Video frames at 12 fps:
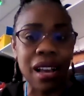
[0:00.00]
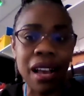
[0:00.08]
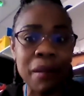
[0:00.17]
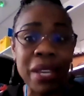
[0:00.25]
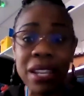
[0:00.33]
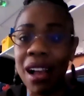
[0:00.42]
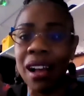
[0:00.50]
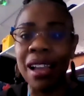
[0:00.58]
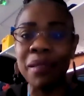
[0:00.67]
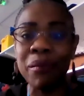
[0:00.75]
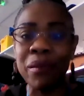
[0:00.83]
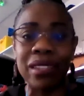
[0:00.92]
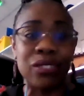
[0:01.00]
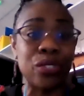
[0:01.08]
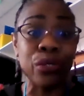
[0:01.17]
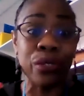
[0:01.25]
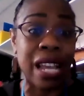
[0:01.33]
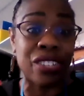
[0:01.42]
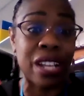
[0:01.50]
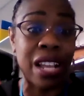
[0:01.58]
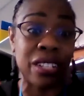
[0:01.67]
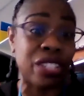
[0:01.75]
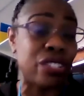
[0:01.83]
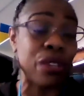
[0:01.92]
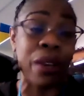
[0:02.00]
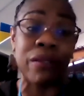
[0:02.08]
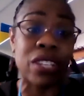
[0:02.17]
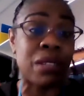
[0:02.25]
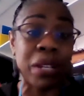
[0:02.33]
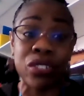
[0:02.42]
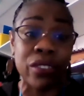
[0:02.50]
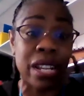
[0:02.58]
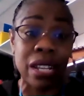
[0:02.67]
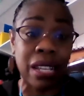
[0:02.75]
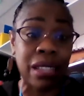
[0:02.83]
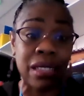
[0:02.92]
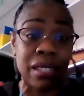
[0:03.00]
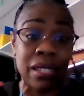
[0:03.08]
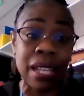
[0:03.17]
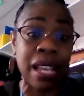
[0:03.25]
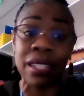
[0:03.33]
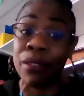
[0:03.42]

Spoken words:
mean, I'm dual nationality, so I've done my training in the States,